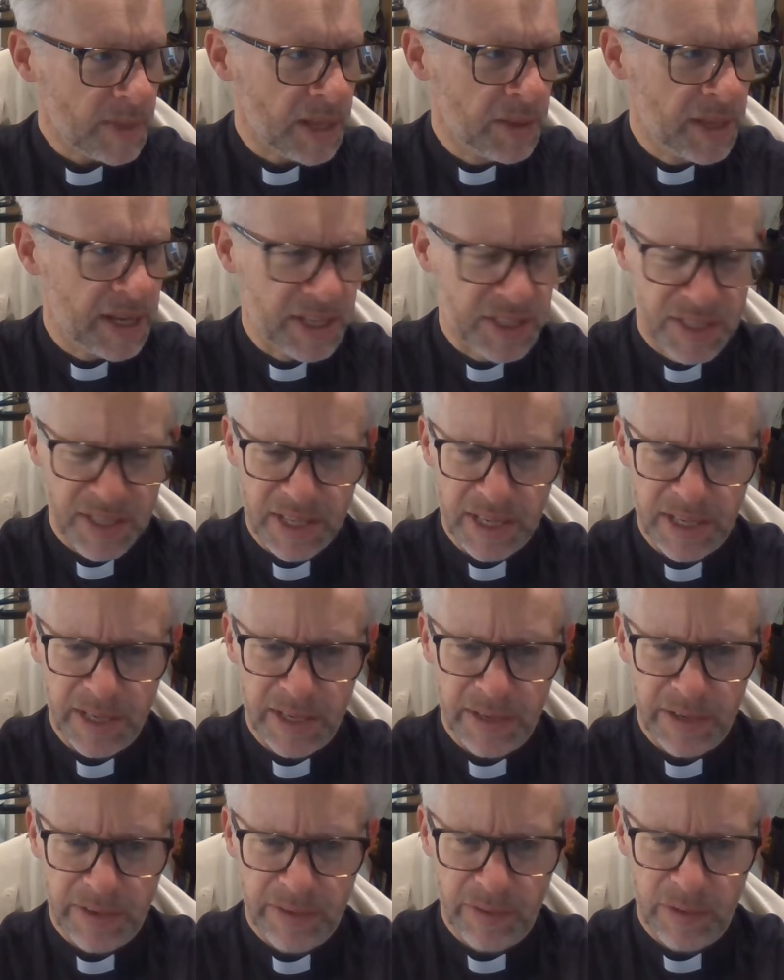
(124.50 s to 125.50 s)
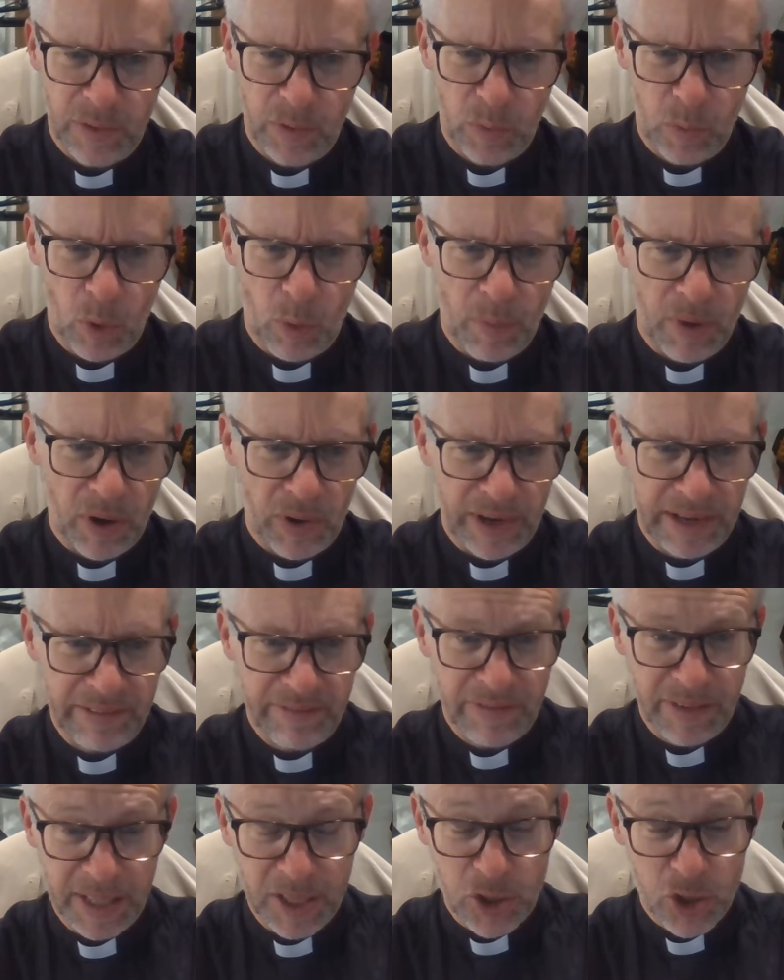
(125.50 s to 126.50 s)
there's the Walmer Green
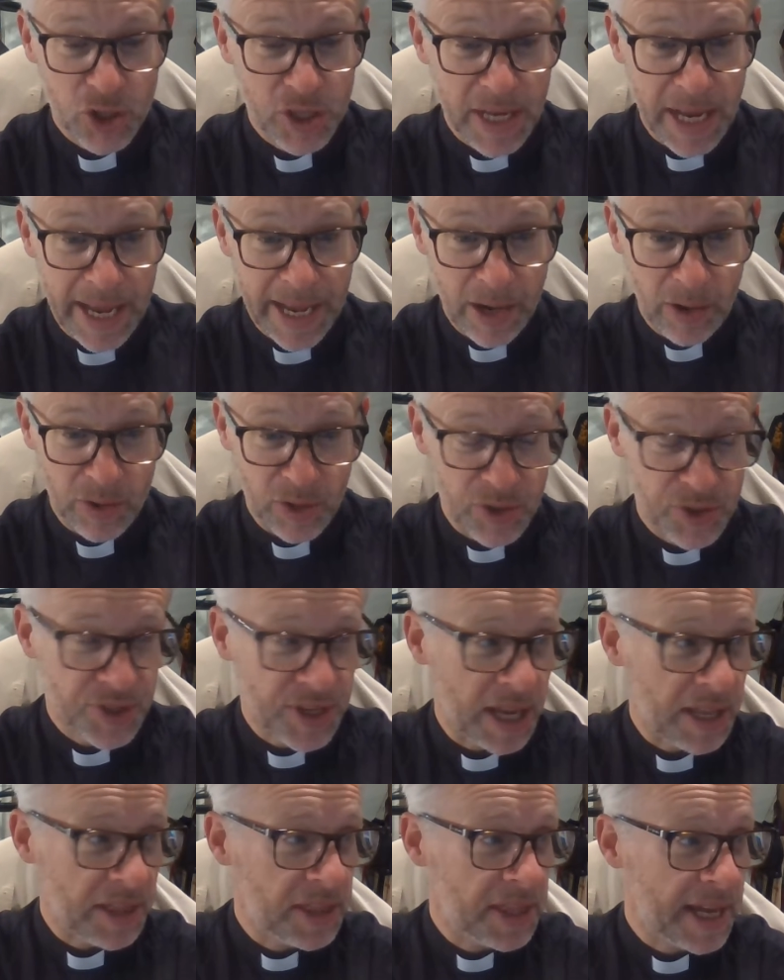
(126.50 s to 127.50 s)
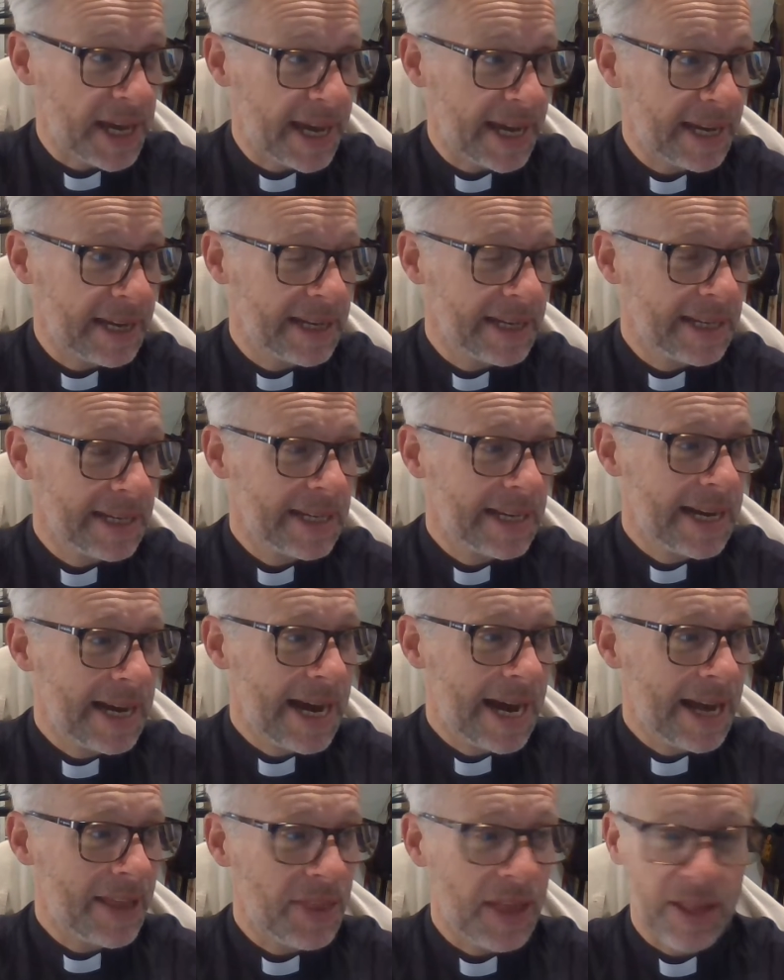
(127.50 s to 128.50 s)
Village Day on the Sunday,
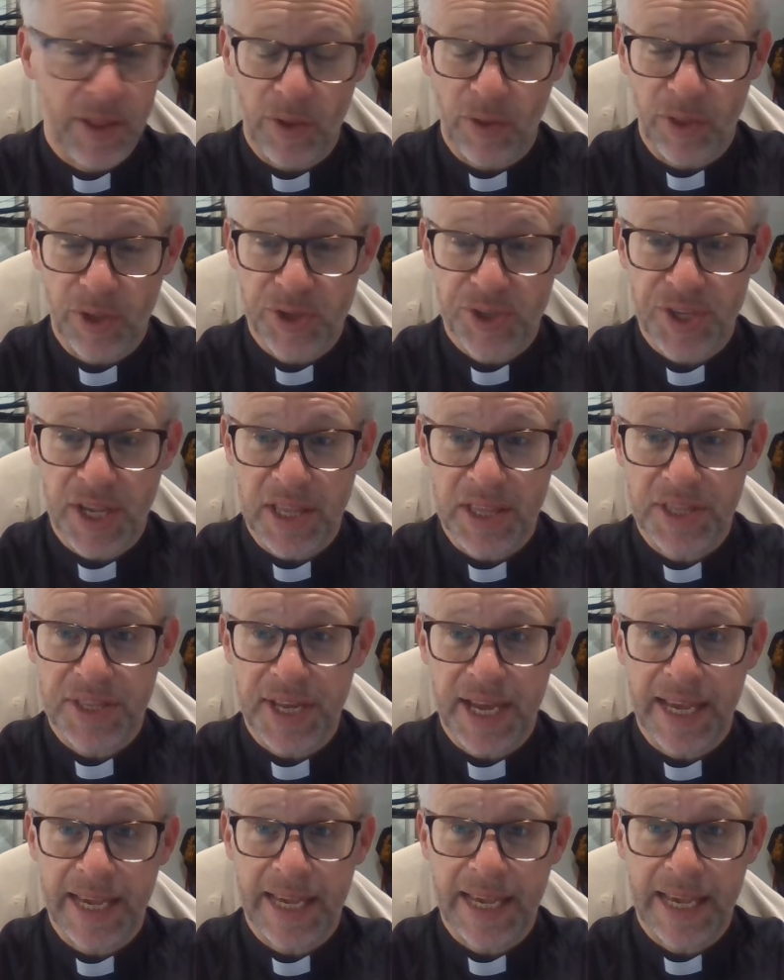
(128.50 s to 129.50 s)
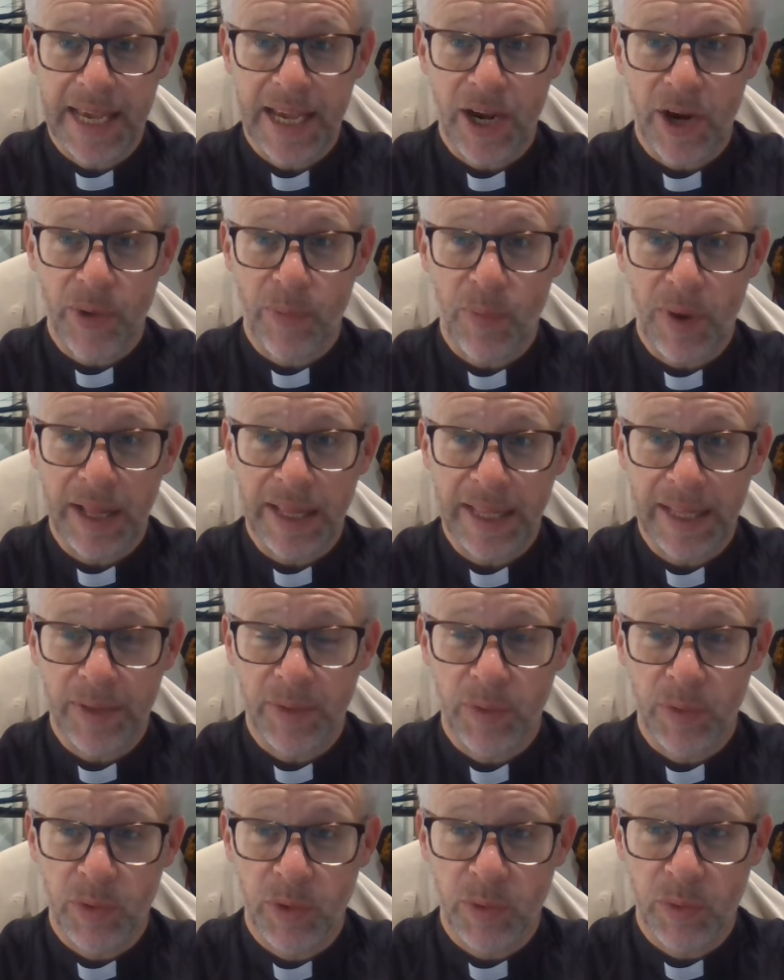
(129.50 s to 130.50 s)
and then on the Sunday here in
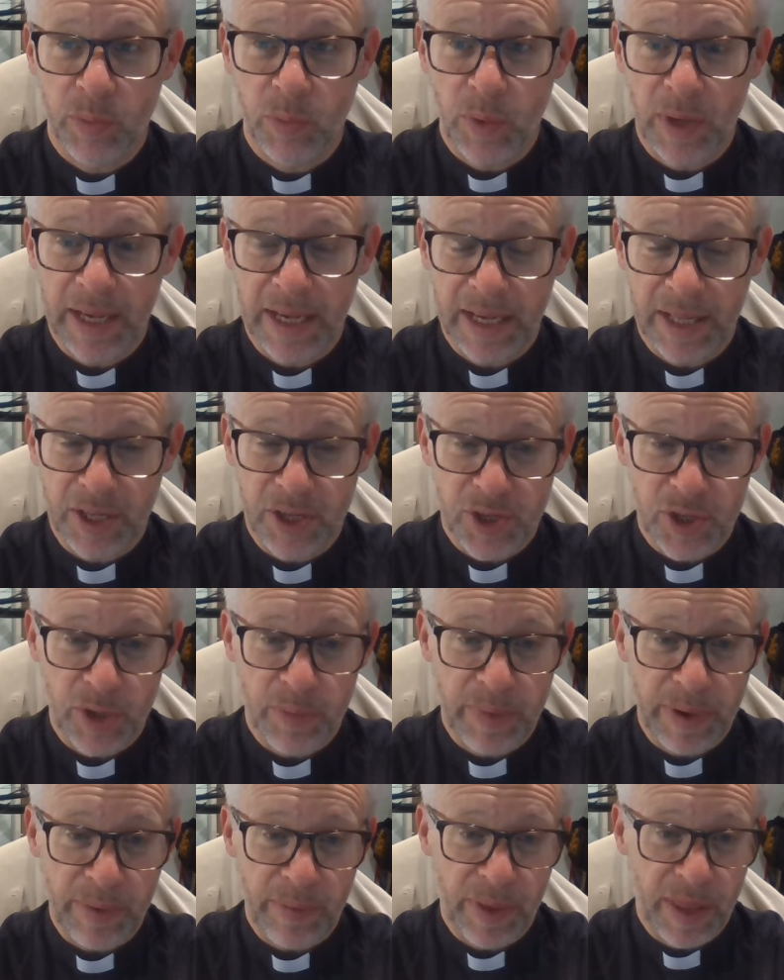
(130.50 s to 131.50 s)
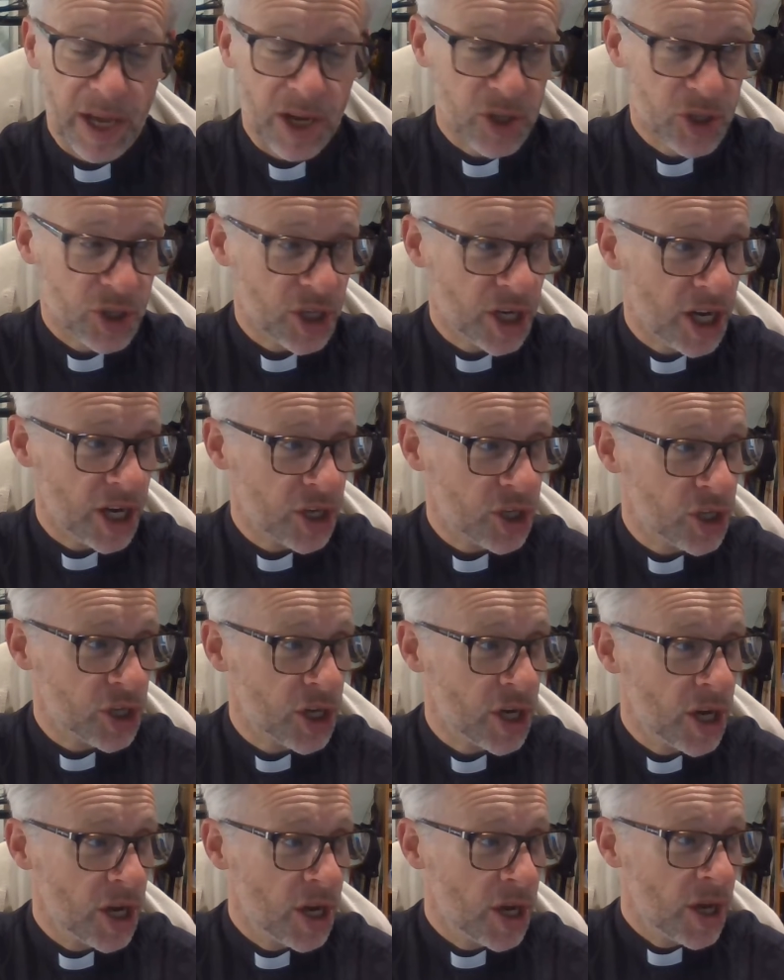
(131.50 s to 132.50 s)
Welland we're going to do a bit with our church.